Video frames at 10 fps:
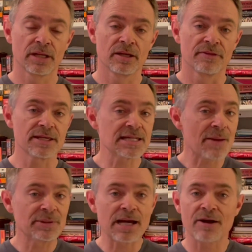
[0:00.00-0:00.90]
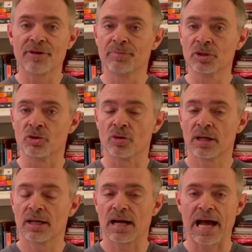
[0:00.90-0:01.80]
This happened out of the blue.
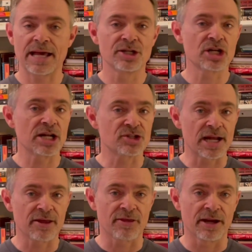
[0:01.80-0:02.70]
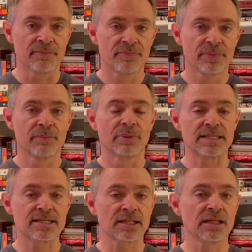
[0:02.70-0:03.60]
I hadn't changed anything, but
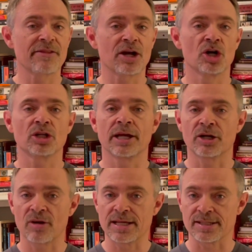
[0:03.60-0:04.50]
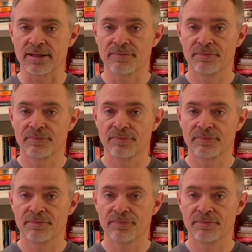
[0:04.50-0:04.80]
suddenly they hurt like crazy.